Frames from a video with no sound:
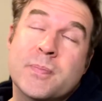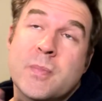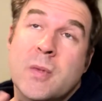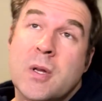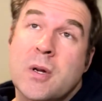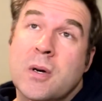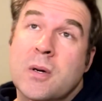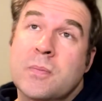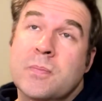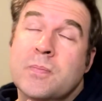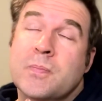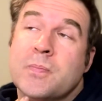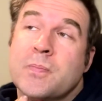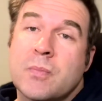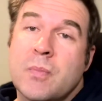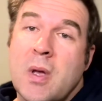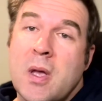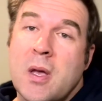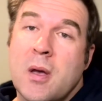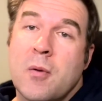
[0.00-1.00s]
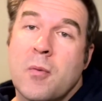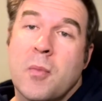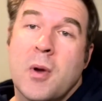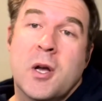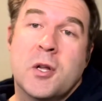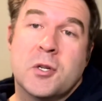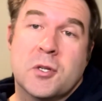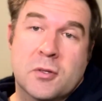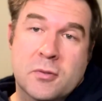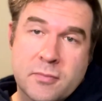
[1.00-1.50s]
you know, may I
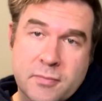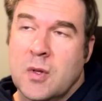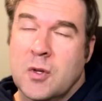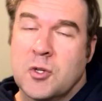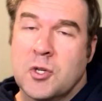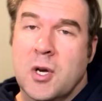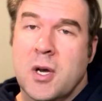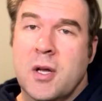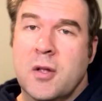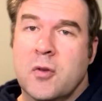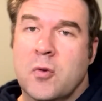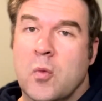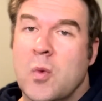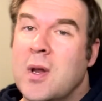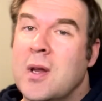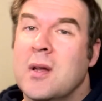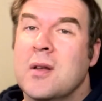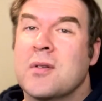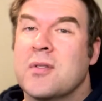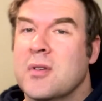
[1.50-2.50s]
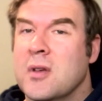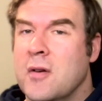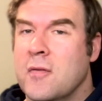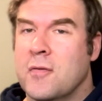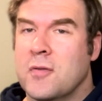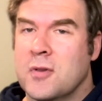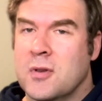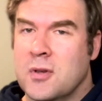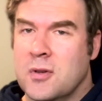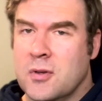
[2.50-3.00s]
remind you, the Giants went into San
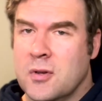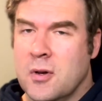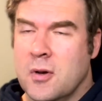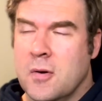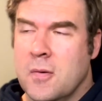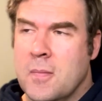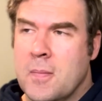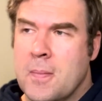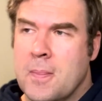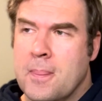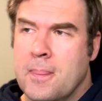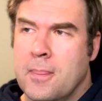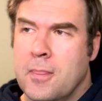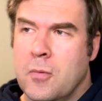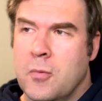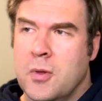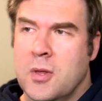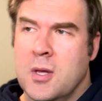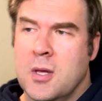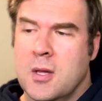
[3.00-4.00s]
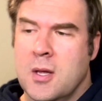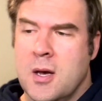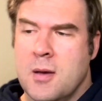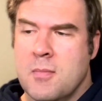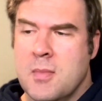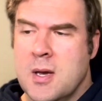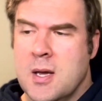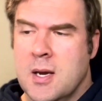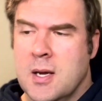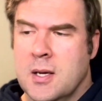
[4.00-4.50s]
Francisco with Eli
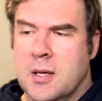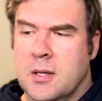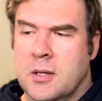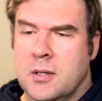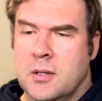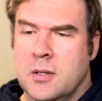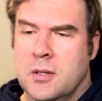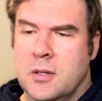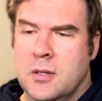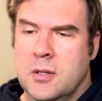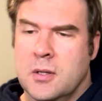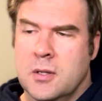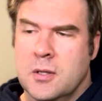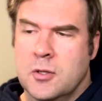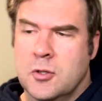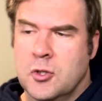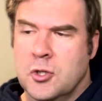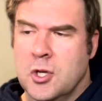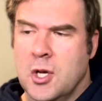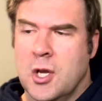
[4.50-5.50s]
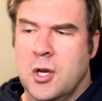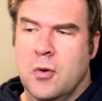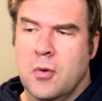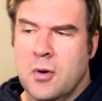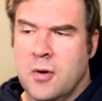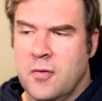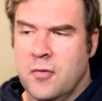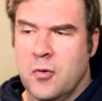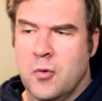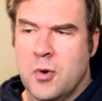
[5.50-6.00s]
Manning in
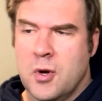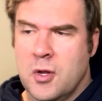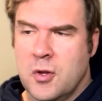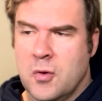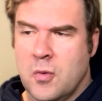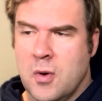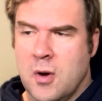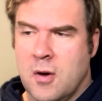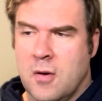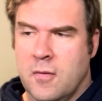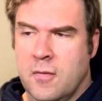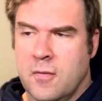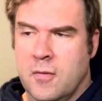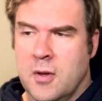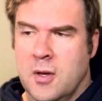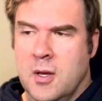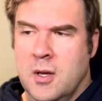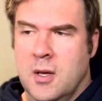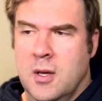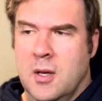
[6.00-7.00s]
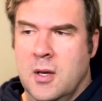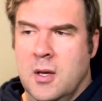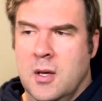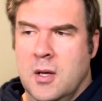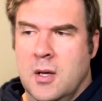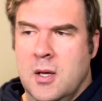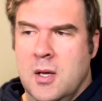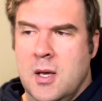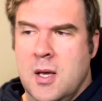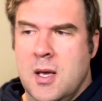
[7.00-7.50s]
January of 2012.
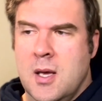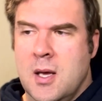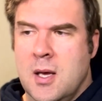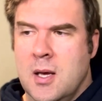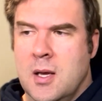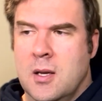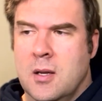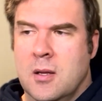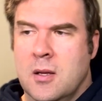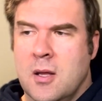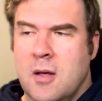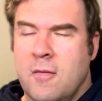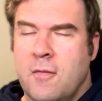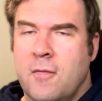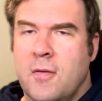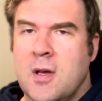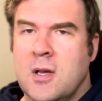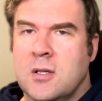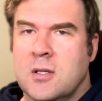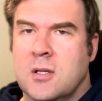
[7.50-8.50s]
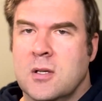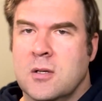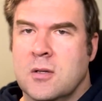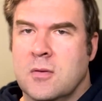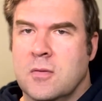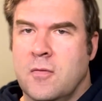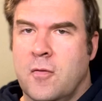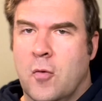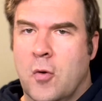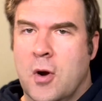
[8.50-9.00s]
And they faced
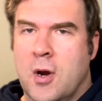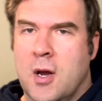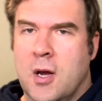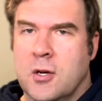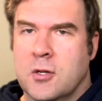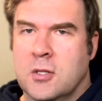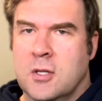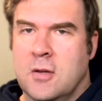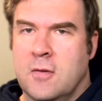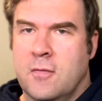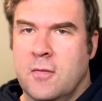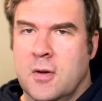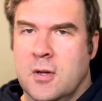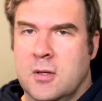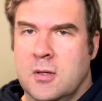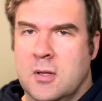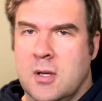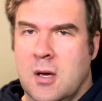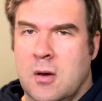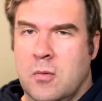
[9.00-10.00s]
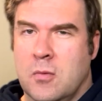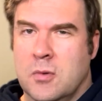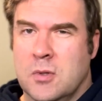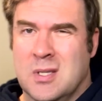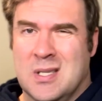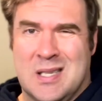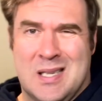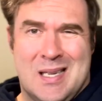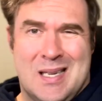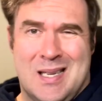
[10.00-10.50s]
the 49ers defense that
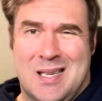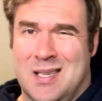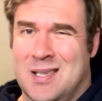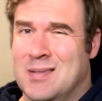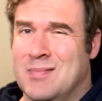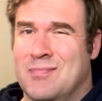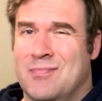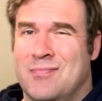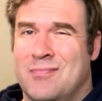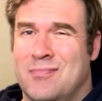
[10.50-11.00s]
was like,